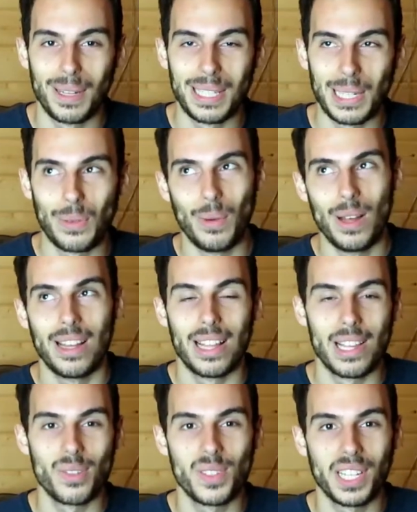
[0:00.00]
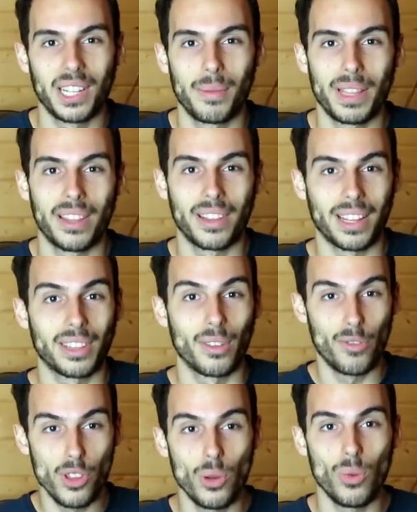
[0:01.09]
sixth form. There's obviously going to be like the
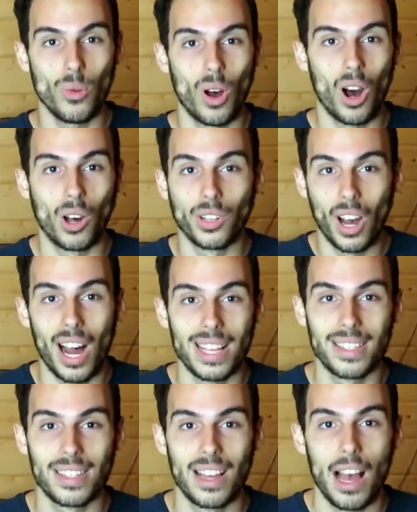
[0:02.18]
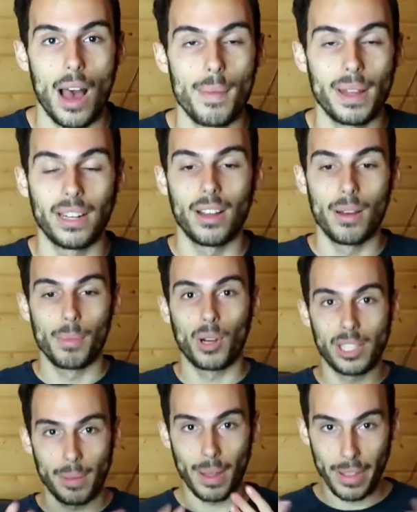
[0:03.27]
few aren't nice. I mean,
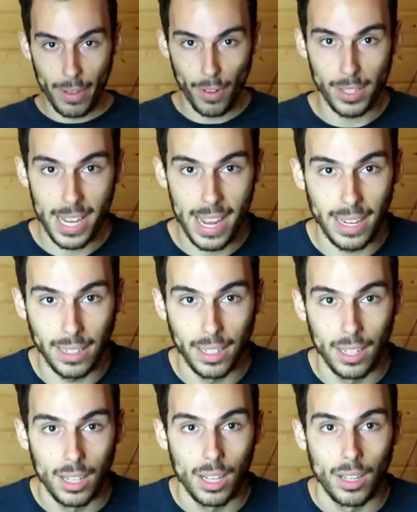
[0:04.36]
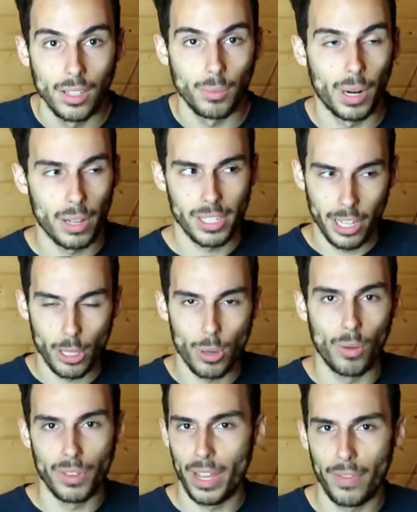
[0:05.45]
because I'm now year 13, when I was in year
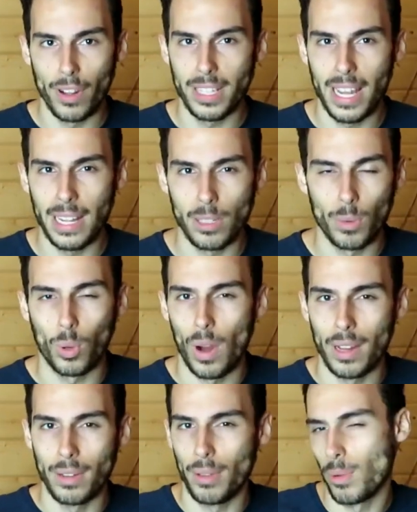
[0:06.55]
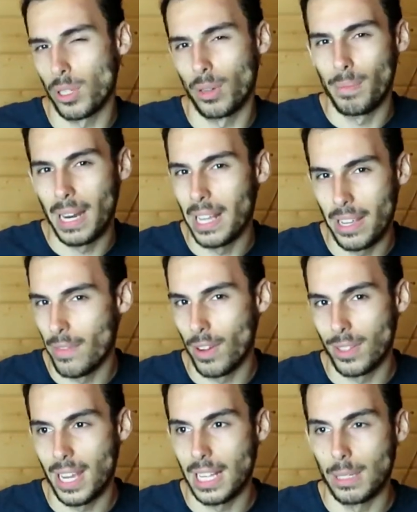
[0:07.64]
12, year 13s there wasn't many year
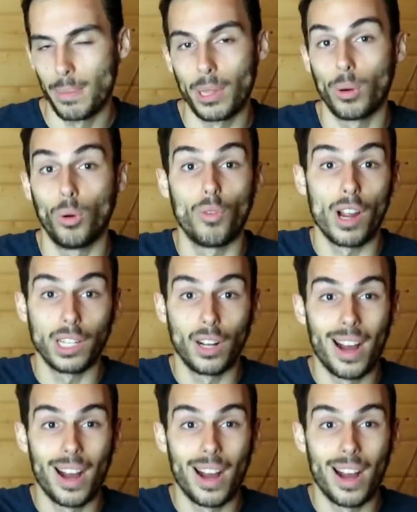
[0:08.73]
13s, but they're all very